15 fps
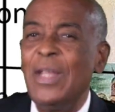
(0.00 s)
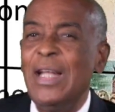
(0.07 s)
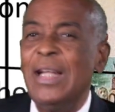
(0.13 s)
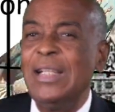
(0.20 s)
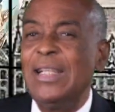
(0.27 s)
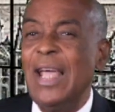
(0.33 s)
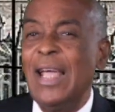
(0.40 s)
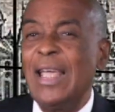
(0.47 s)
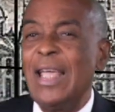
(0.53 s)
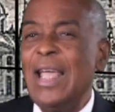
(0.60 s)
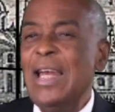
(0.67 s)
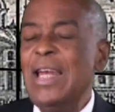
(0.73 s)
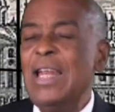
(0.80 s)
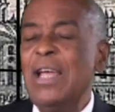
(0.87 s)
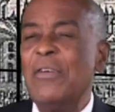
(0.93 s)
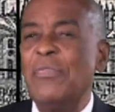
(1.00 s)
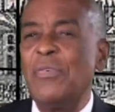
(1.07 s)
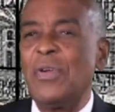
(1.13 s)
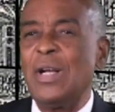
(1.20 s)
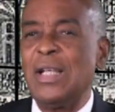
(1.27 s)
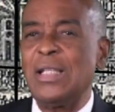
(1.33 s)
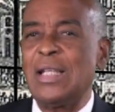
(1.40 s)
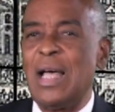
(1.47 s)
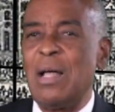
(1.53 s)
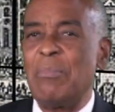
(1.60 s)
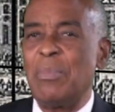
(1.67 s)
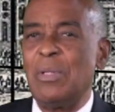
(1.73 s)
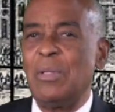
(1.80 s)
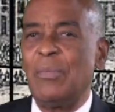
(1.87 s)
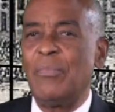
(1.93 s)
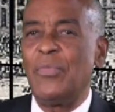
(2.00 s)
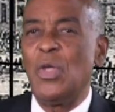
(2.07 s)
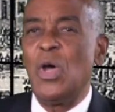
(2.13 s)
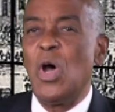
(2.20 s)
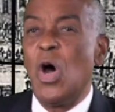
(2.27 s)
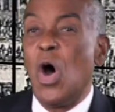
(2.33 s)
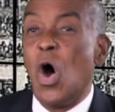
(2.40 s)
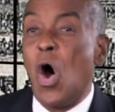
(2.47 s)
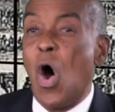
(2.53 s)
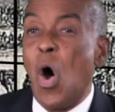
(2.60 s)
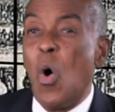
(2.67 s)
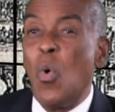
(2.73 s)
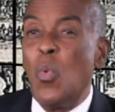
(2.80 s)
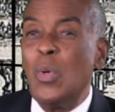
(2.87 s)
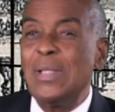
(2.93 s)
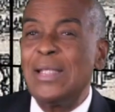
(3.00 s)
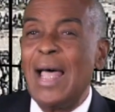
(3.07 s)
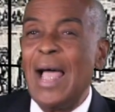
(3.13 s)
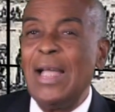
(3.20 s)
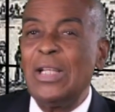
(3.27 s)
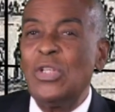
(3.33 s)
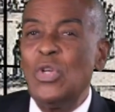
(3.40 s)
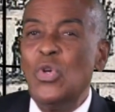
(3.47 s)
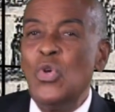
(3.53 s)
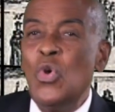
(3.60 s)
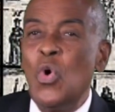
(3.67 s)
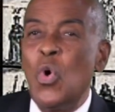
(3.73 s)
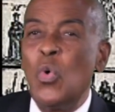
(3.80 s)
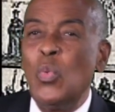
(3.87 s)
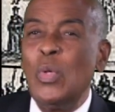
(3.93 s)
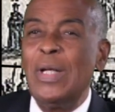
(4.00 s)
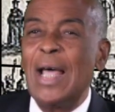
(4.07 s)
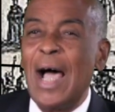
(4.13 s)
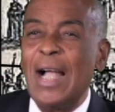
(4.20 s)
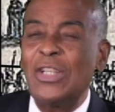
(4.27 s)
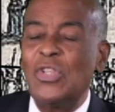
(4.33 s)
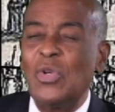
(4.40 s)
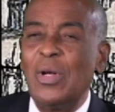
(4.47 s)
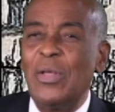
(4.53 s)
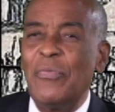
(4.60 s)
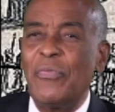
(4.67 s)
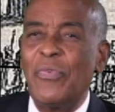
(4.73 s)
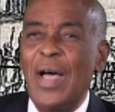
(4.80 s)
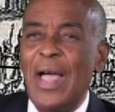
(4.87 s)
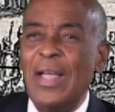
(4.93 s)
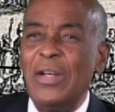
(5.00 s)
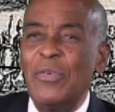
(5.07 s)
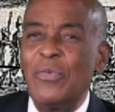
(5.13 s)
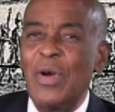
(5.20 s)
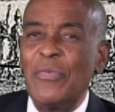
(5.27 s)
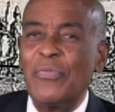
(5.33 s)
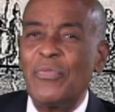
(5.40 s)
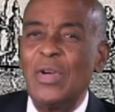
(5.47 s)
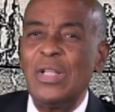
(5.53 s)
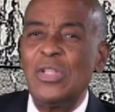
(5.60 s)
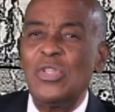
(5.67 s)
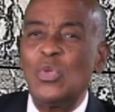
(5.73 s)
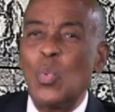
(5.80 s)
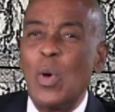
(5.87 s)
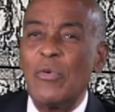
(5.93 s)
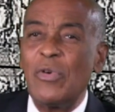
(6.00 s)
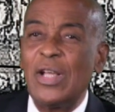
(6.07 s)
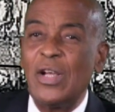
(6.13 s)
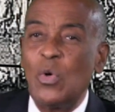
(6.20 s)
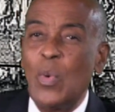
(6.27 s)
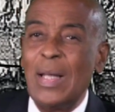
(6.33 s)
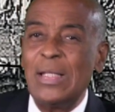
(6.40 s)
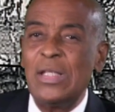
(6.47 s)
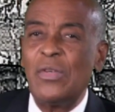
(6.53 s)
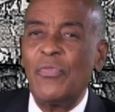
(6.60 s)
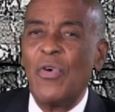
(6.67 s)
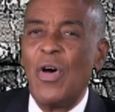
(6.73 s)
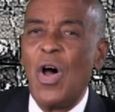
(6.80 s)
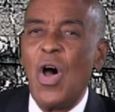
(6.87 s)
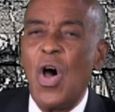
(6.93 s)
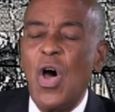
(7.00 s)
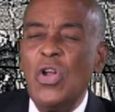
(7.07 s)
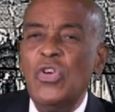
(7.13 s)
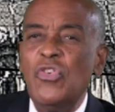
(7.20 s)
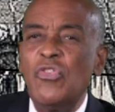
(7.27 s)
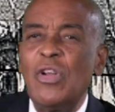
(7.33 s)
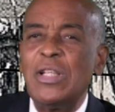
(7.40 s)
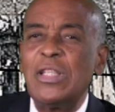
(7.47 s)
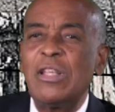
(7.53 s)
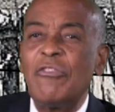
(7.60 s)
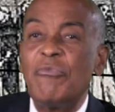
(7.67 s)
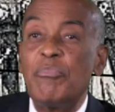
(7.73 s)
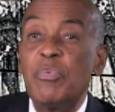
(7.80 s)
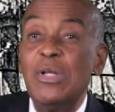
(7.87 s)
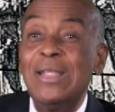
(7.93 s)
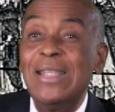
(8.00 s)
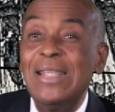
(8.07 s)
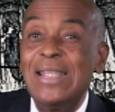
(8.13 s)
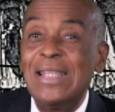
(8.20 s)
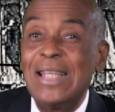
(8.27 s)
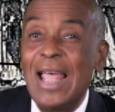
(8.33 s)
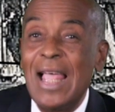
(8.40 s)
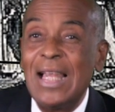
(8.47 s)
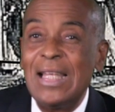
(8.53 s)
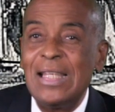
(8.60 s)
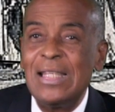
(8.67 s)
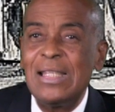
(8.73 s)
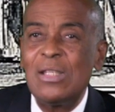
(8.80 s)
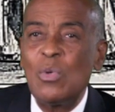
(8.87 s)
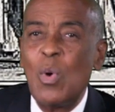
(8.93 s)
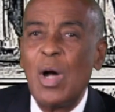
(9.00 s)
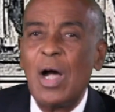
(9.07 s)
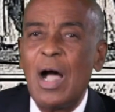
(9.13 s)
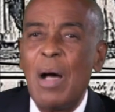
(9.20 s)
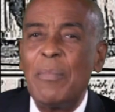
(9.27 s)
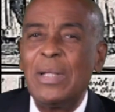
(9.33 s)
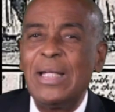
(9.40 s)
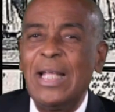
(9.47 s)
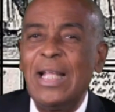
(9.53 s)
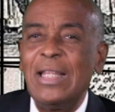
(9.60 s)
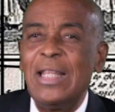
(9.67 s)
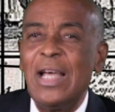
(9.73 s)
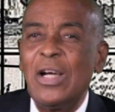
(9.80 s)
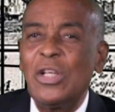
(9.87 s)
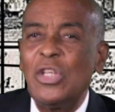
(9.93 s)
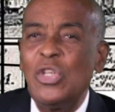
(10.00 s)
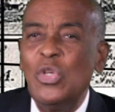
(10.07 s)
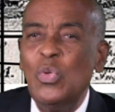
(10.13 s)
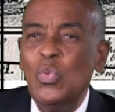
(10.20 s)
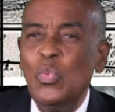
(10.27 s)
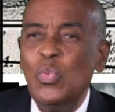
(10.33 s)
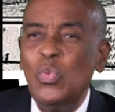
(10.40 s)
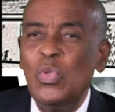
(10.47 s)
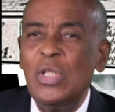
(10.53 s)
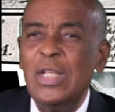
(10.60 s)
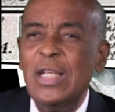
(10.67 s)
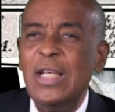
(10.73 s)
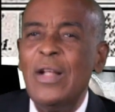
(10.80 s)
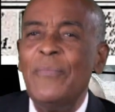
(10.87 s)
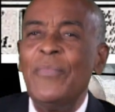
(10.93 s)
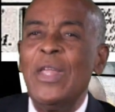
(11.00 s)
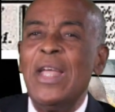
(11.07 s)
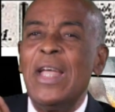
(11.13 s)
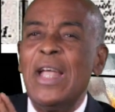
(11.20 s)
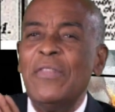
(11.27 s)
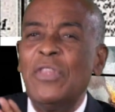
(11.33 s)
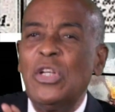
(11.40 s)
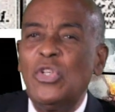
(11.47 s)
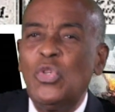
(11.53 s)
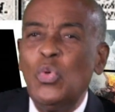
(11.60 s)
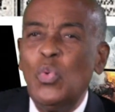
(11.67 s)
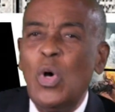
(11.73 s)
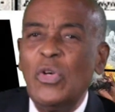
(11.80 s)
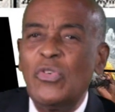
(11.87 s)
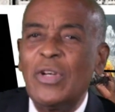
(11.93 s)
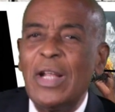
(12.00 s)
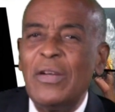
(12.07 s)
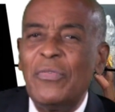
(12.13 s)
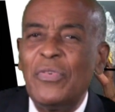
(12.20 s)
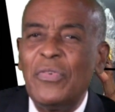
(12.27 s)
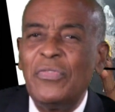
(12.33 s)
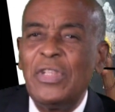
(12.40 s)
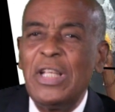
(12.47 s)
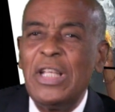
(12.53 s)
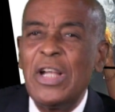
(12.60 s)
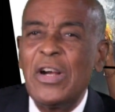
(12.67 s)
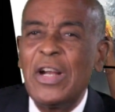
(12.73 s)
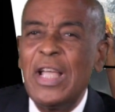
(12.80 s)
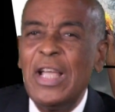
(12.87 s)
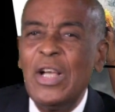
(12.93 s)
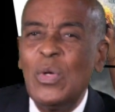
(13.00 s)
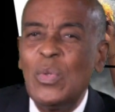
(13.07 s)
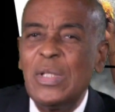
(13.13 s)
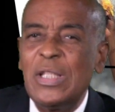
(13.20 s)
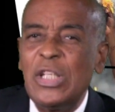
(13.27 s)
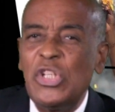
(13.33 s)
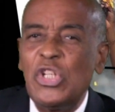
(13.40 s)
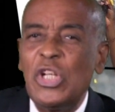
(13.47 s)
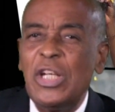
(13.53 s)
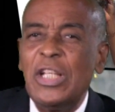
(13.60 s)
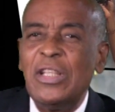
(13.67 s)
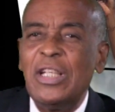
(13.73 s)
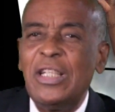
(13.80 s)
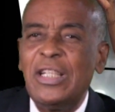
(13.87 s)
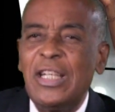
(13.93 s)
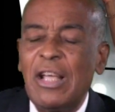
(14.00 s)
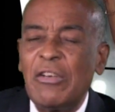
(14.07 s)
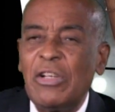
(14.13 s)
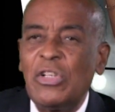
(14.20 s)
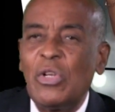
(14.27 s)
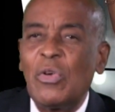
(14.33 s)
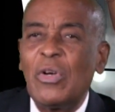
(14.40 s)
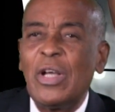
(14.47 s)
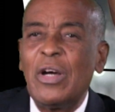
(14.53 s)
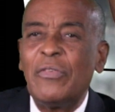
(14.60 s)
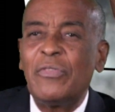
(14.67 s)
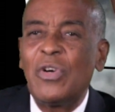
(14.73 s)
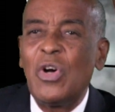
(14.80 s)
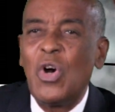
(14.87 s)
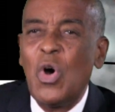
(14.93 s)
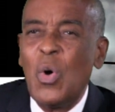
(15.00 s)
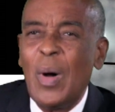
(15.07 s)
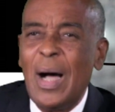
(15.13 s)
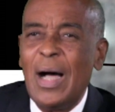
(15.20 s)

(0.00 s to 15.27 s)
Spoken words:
Take India, for example. How was I to know we'd actually find reference to a request for hundreds of prison cells to accommodate the accused in the 250-year Inquisition in the territory of Goa?